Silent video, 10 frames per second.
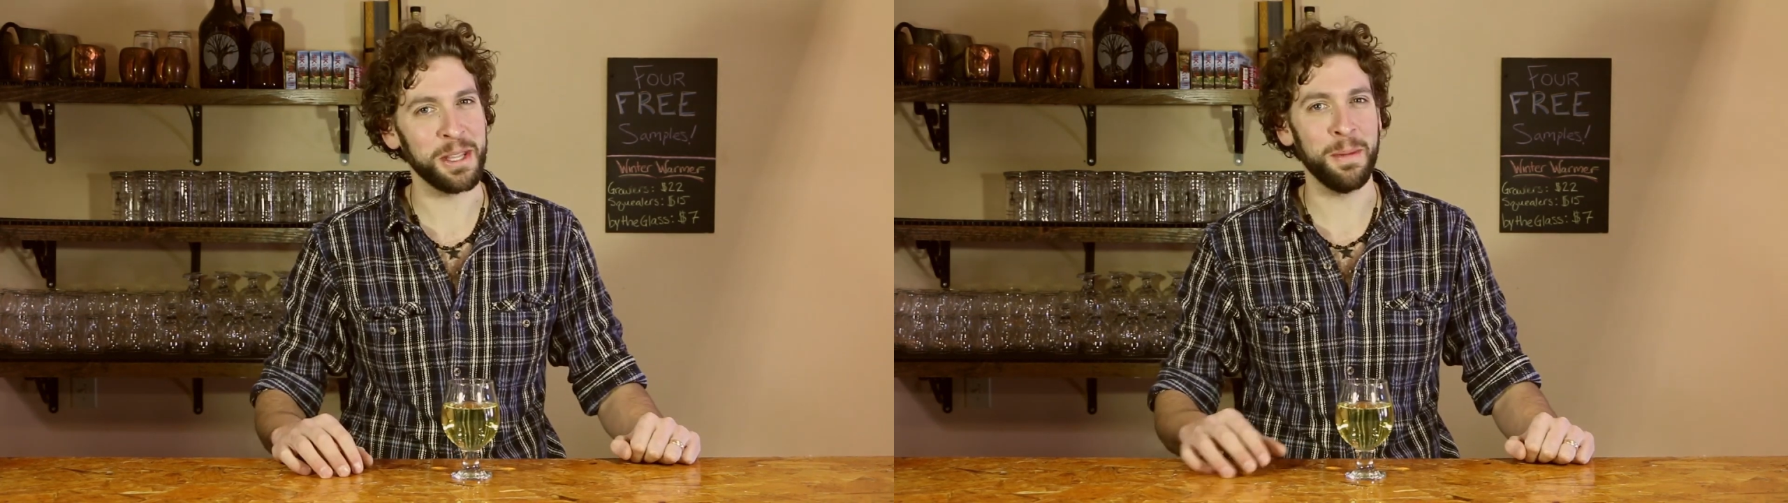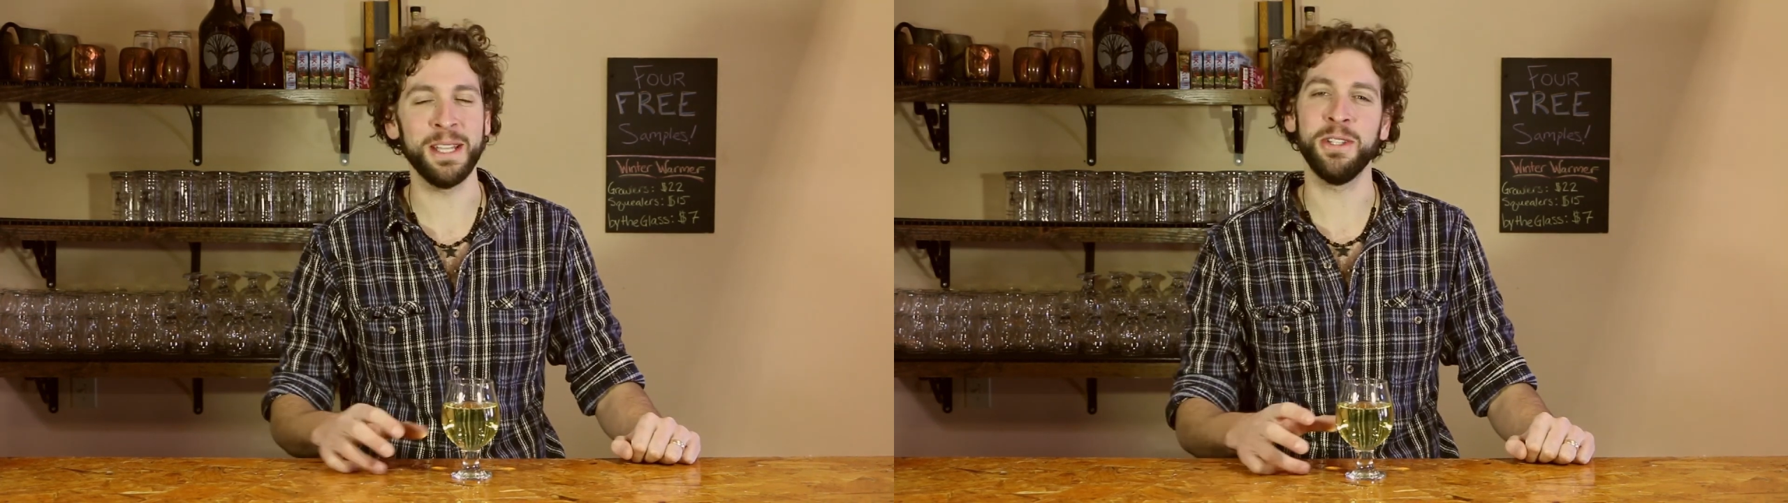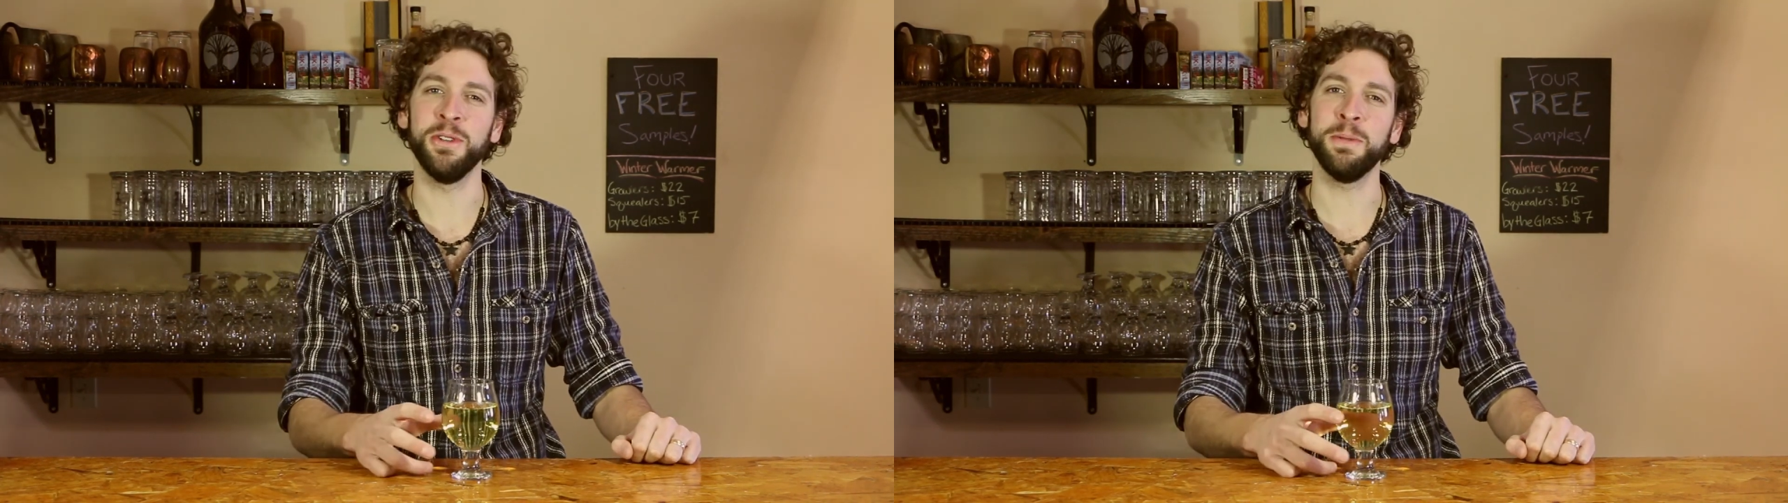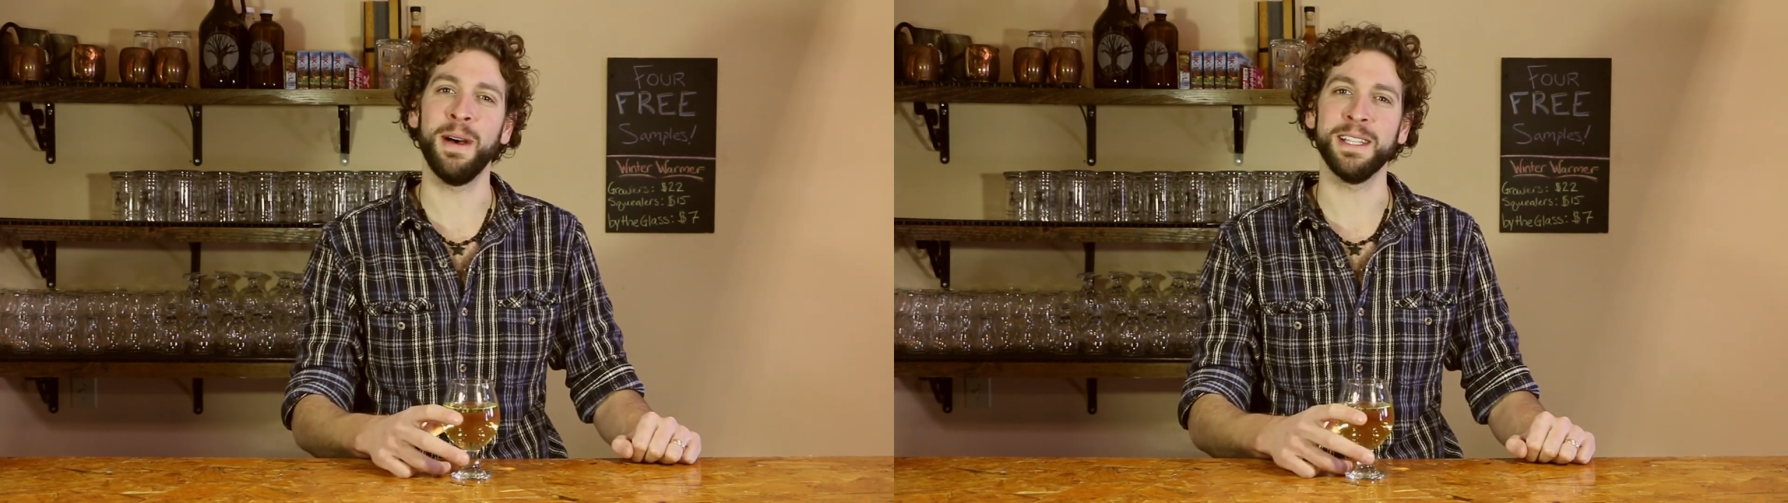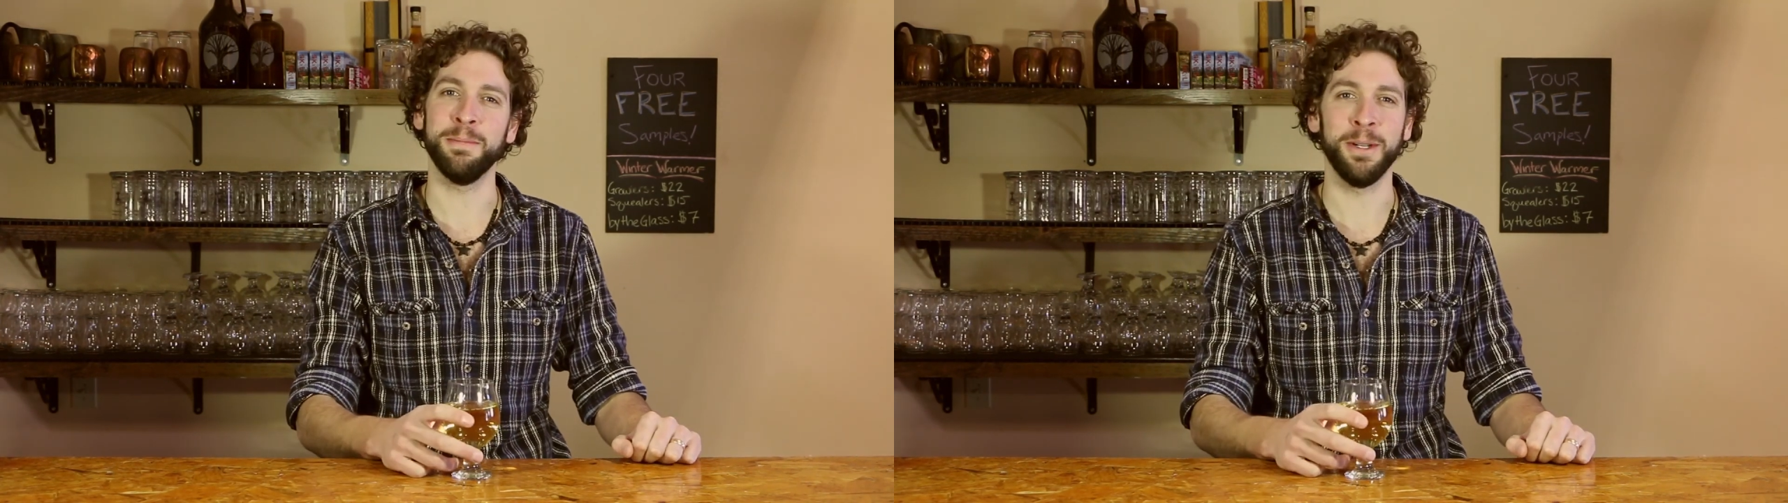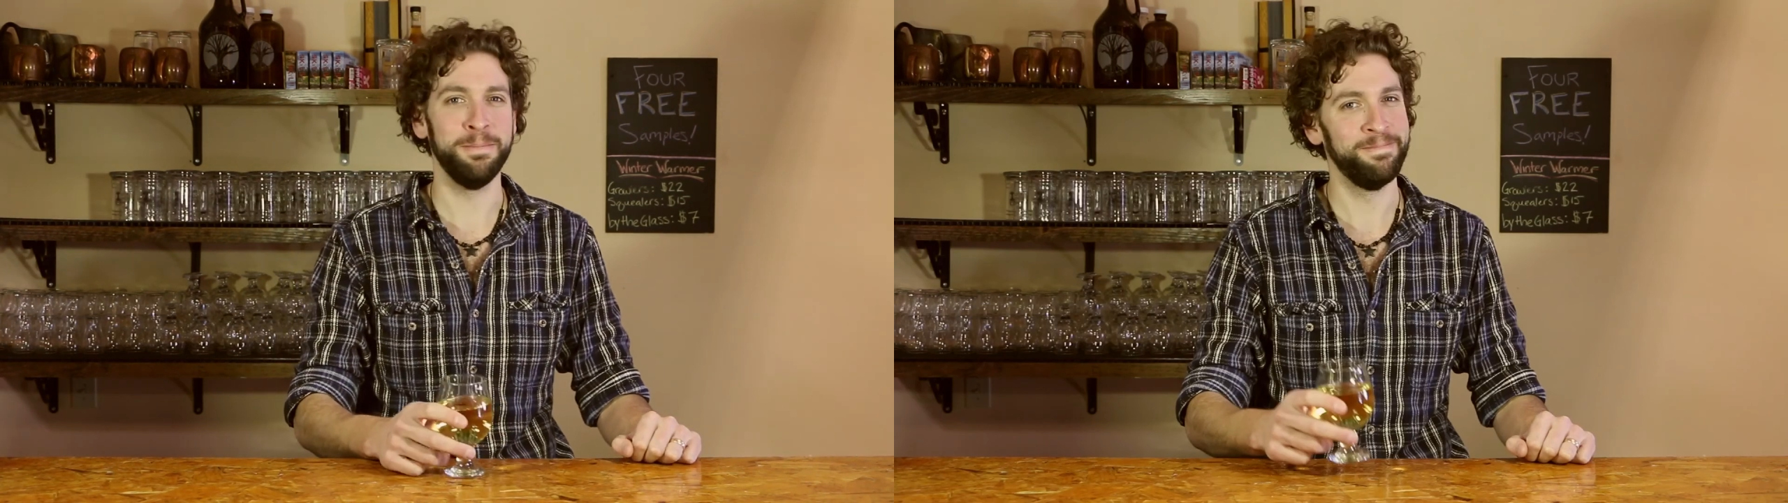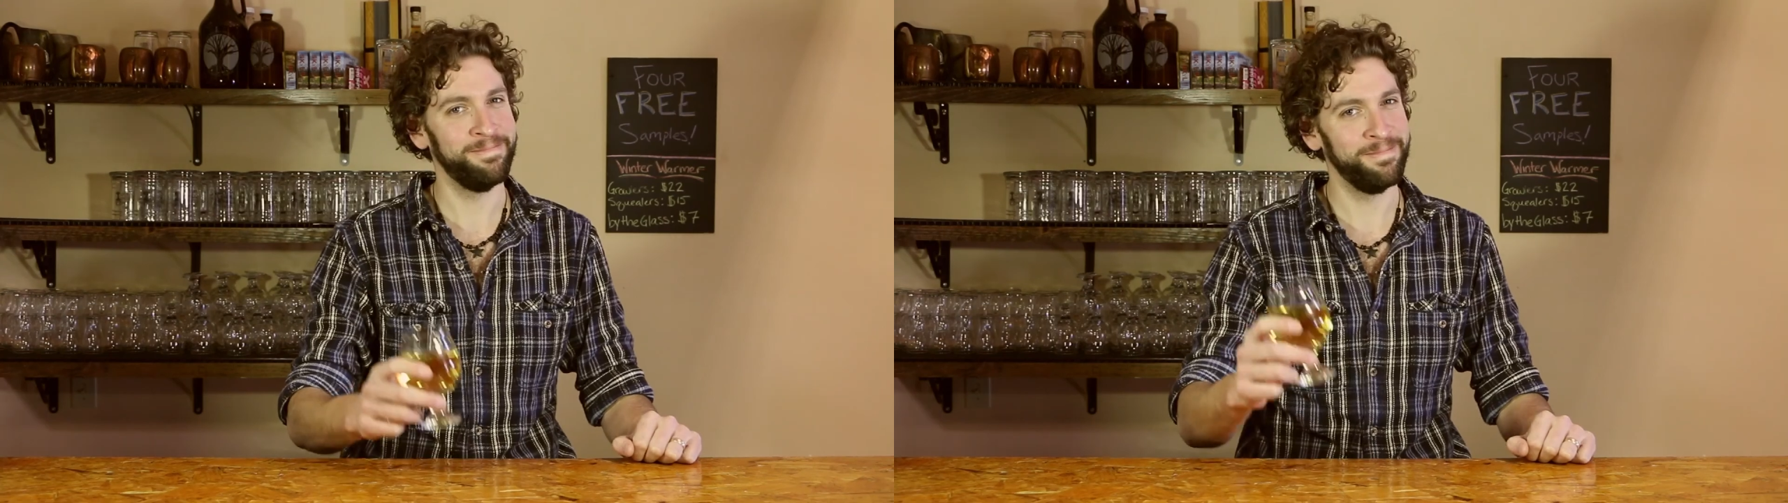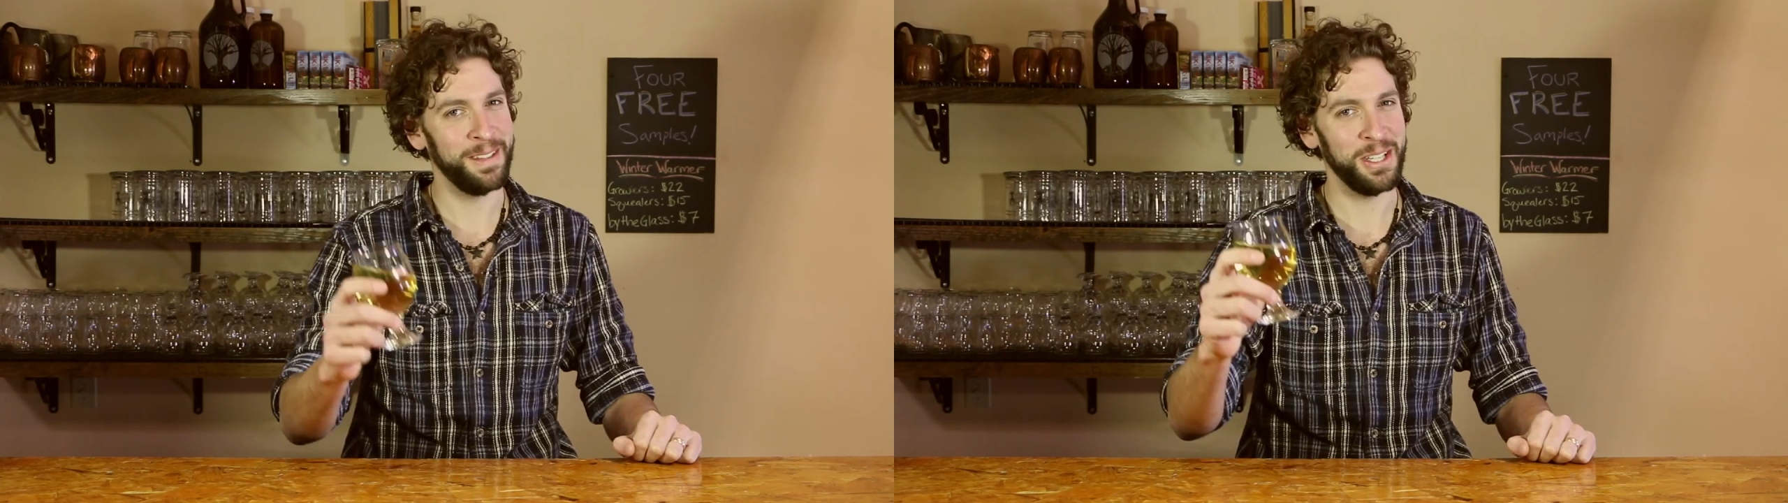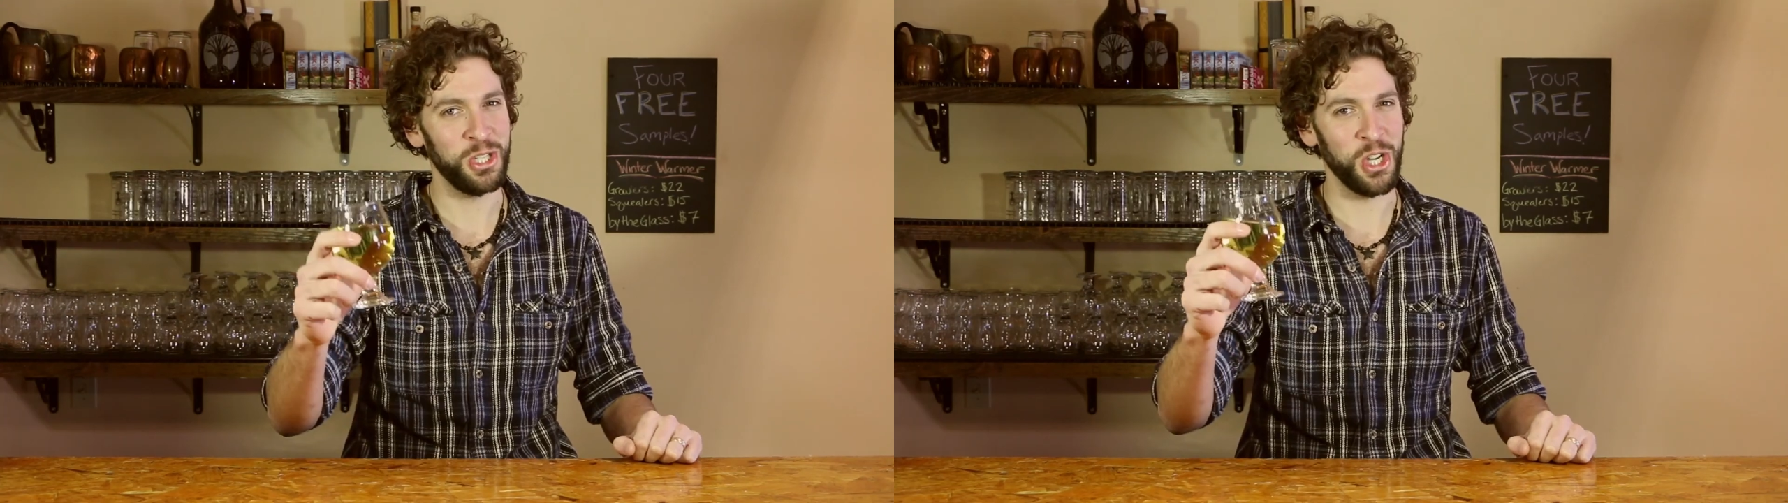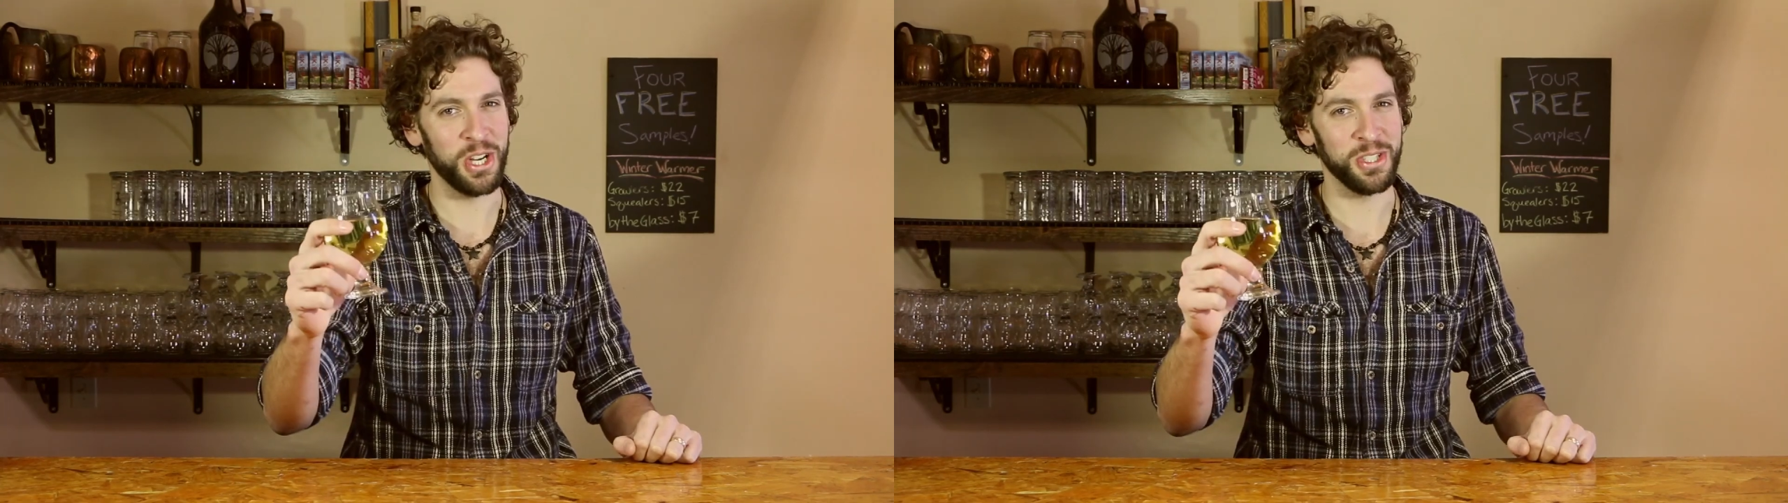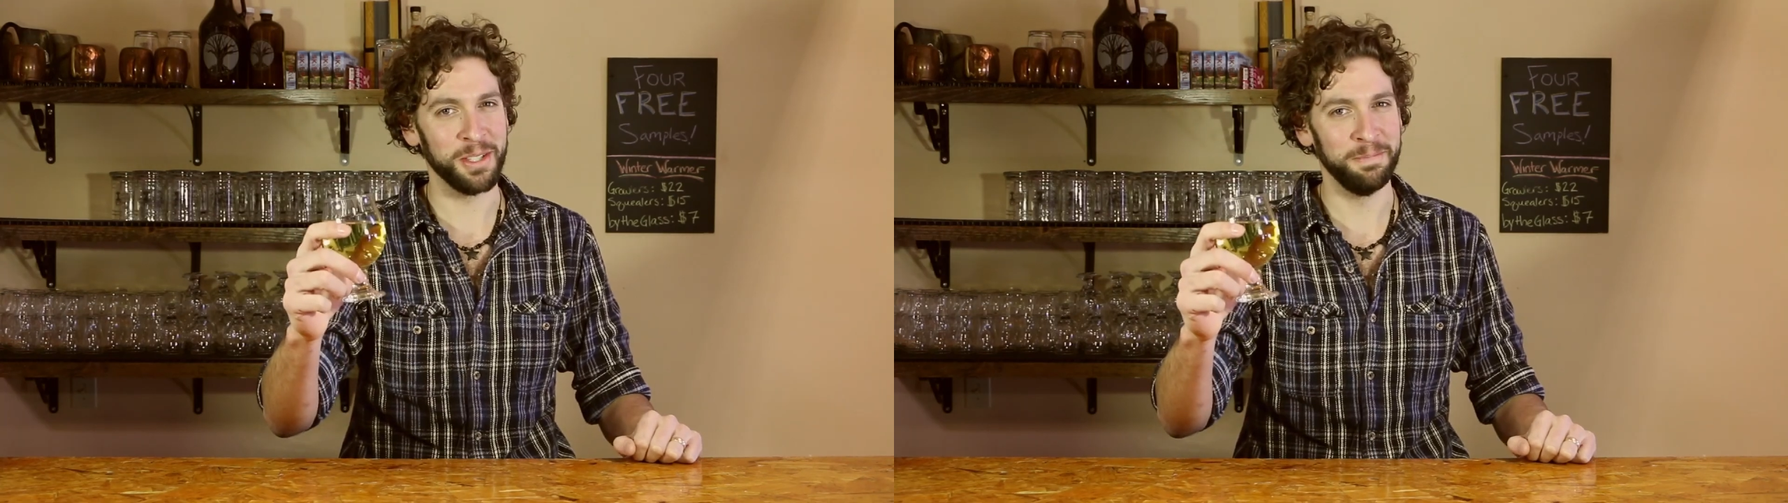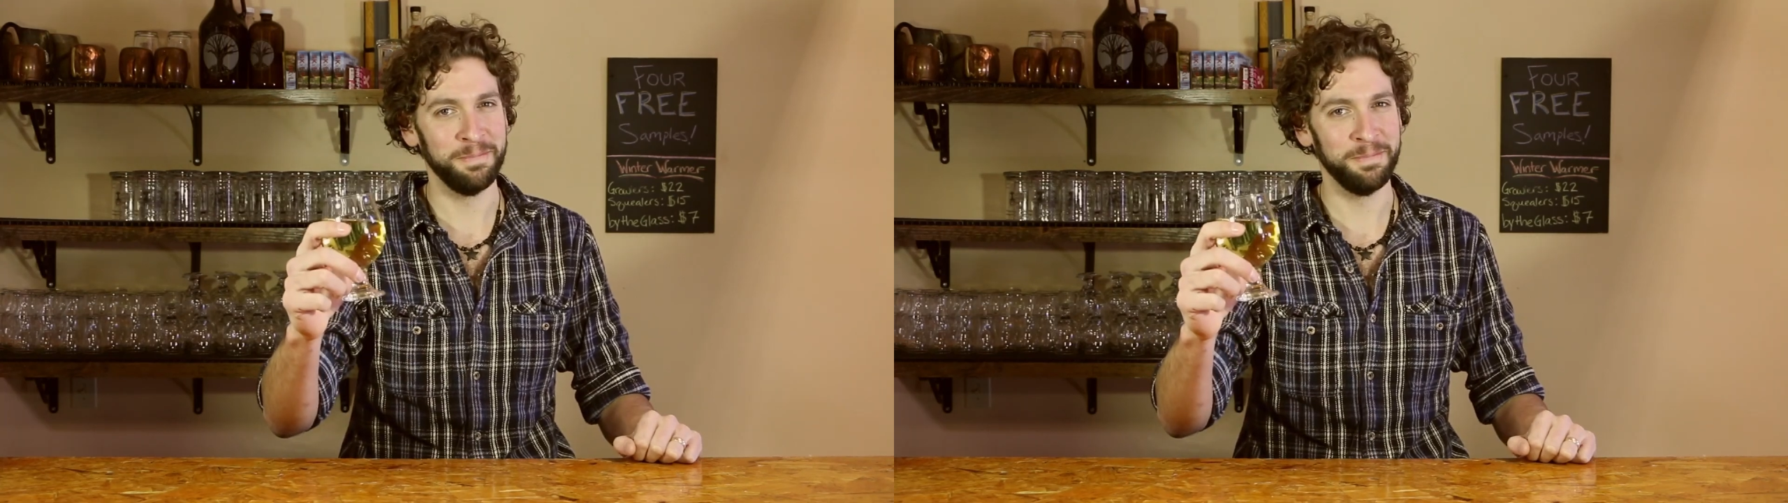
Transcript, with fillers: them as soon as possible. Cheers.